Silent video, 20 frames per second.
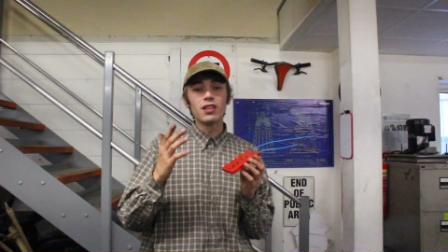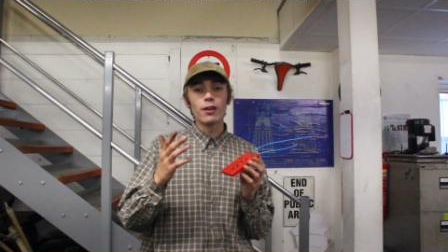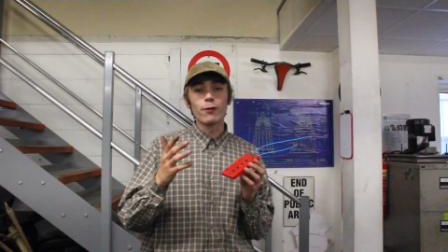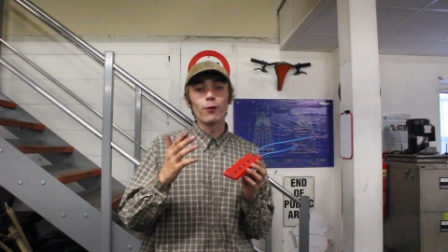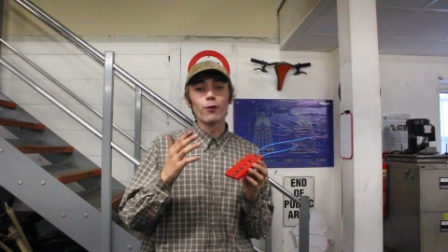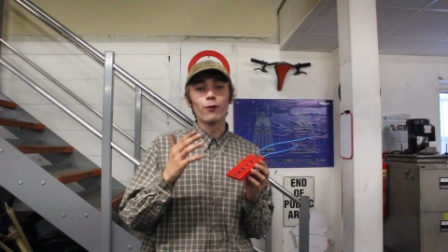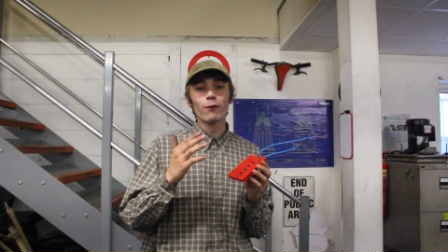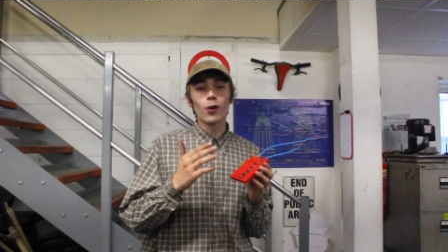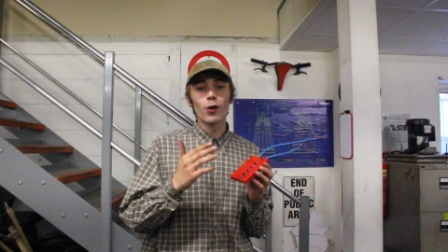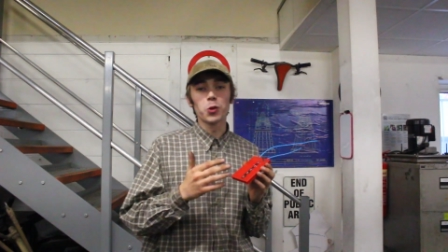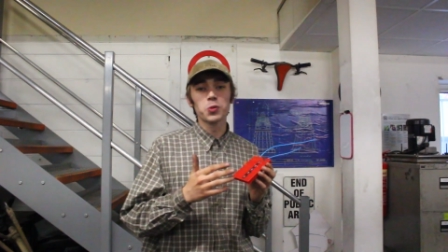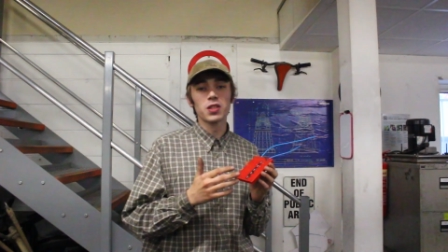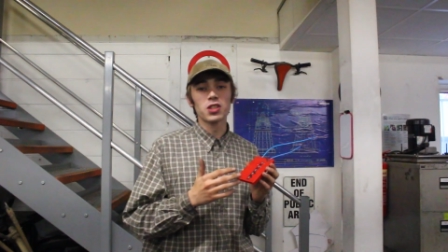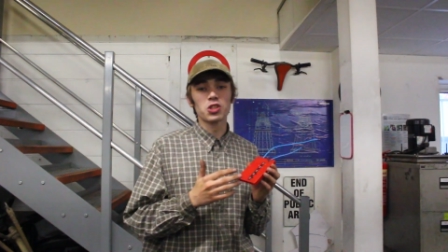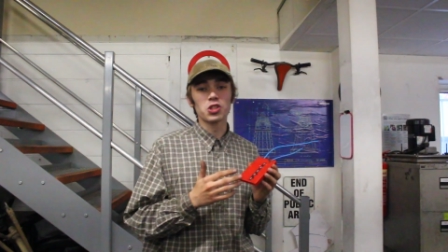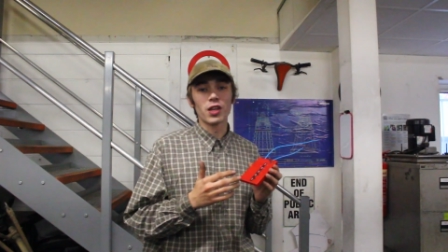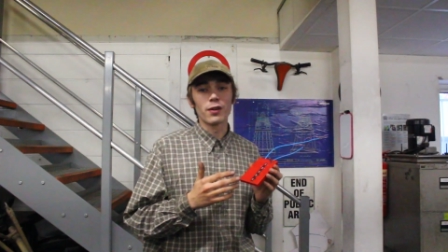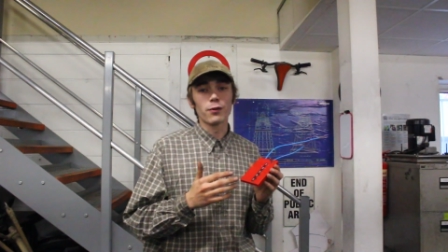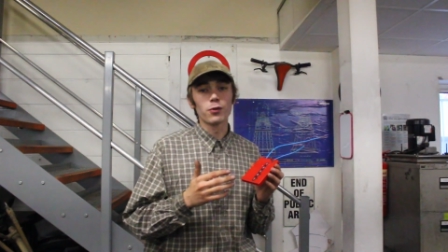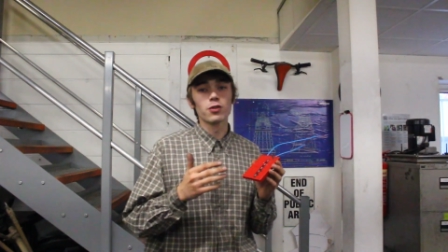different
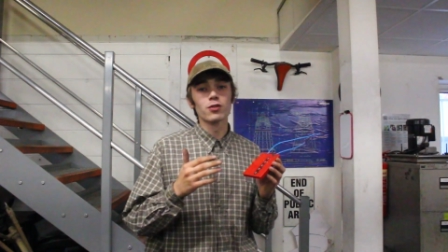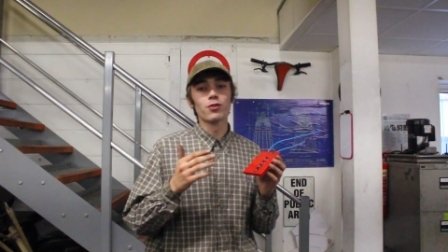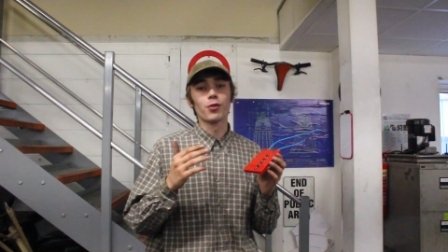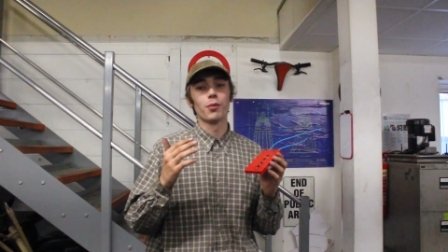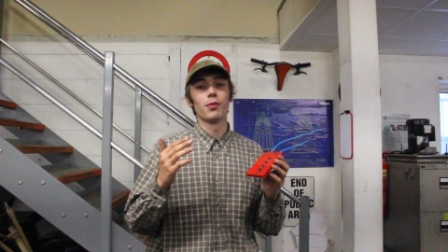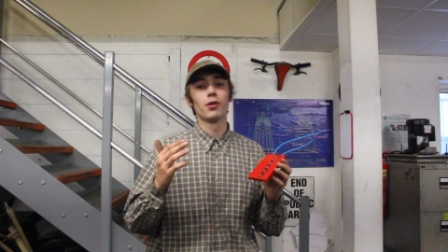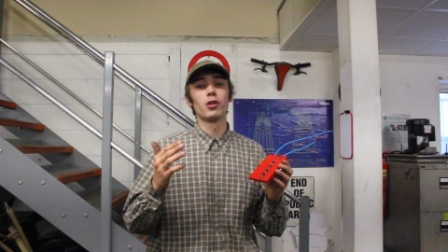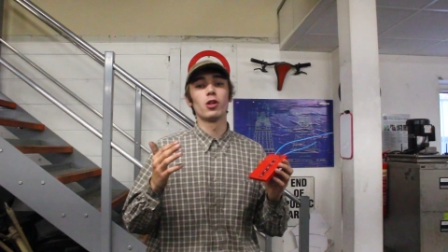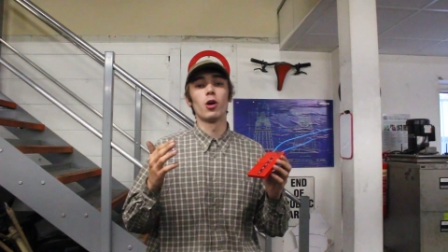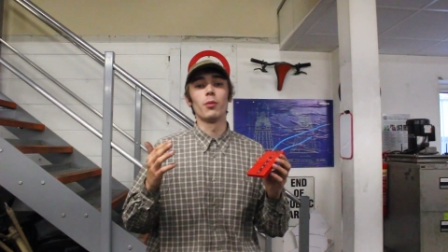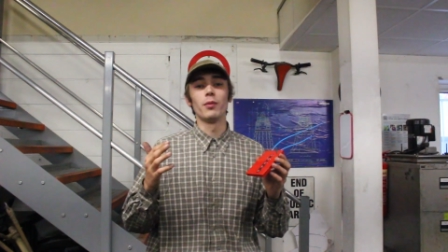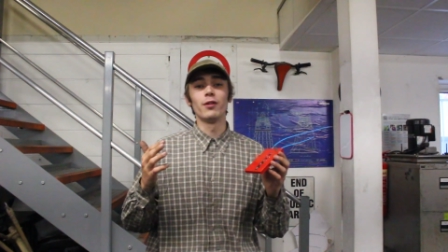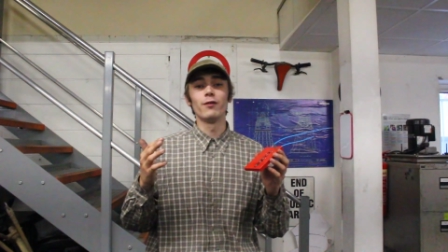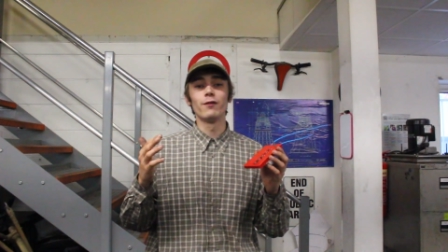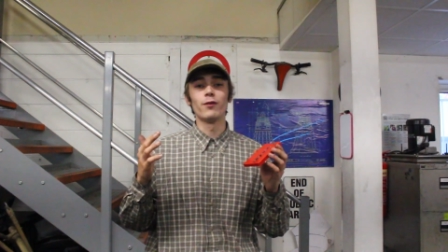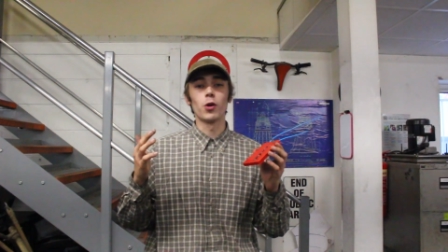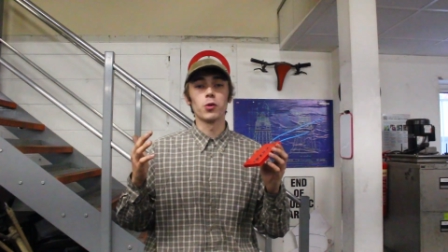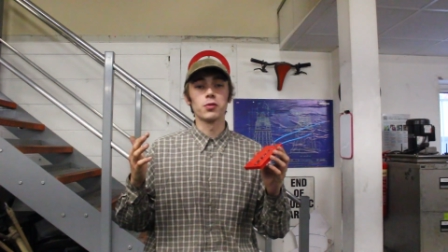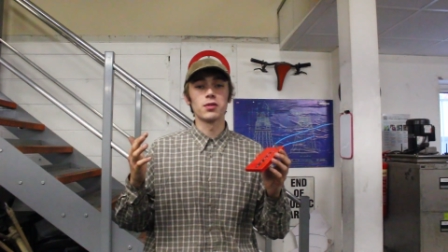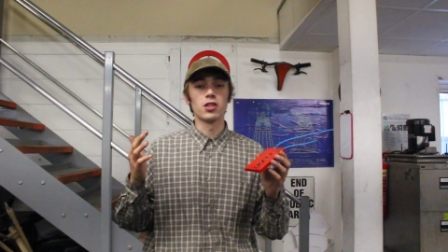voltage levels from a
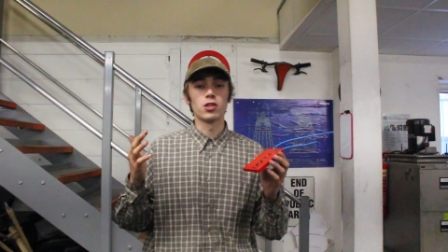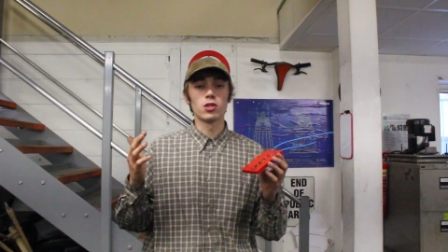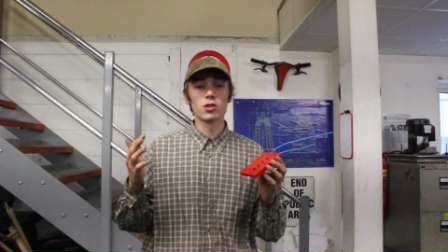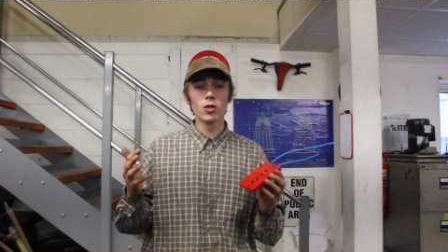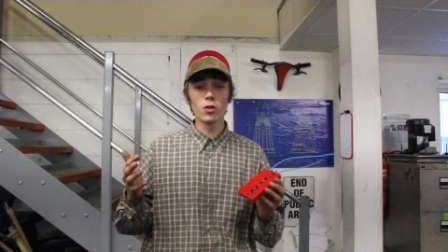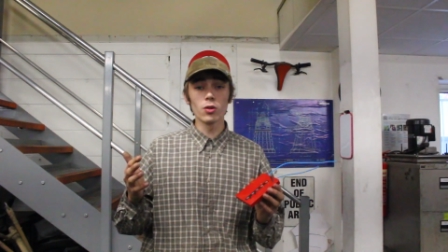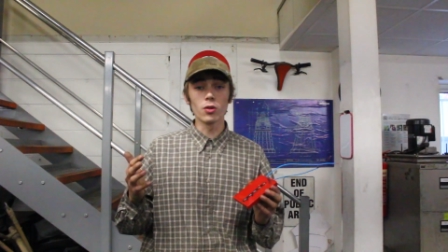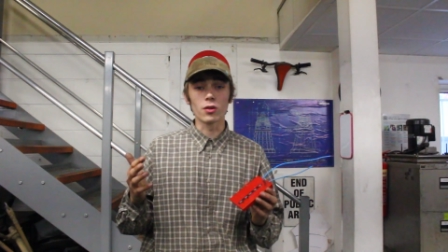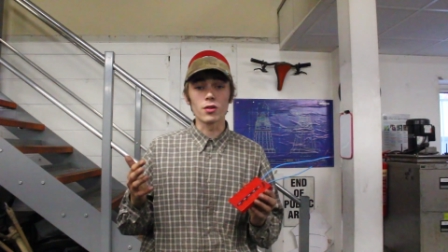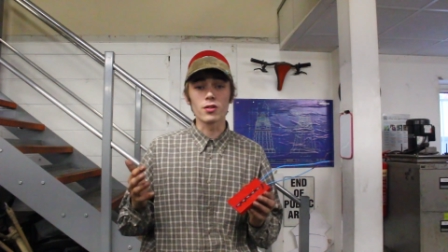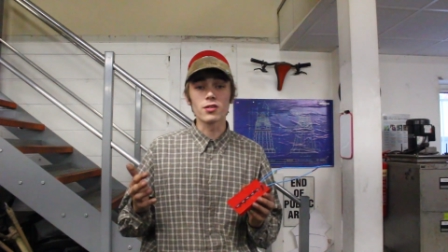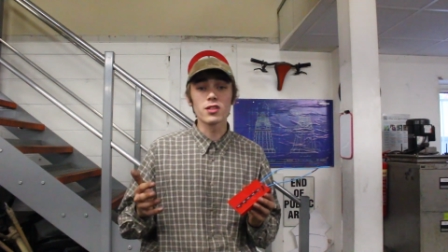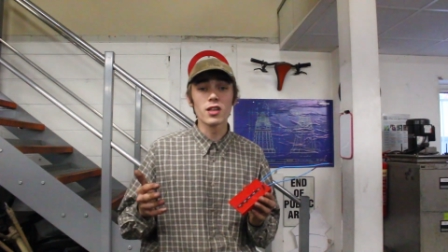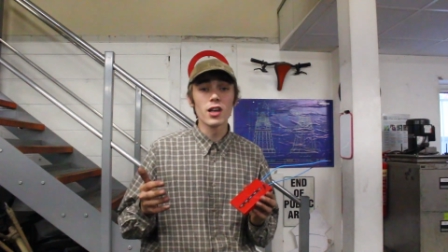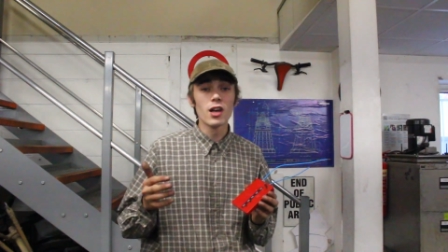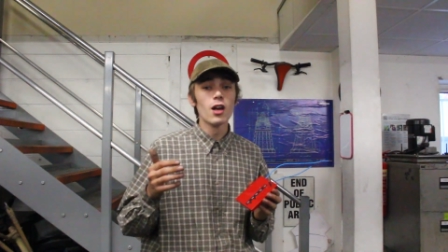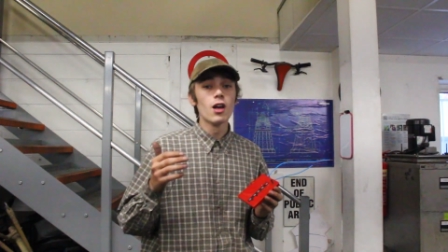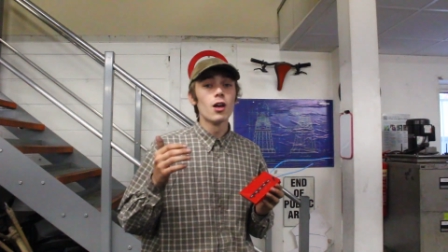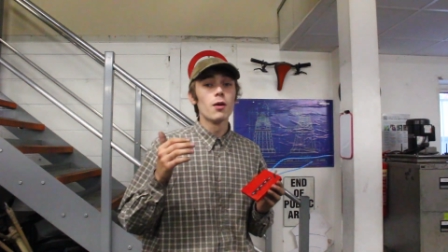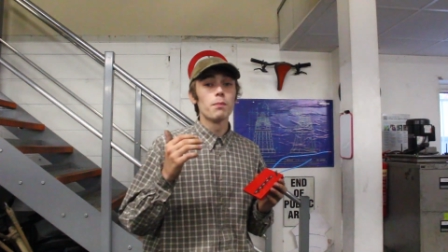common voltage source,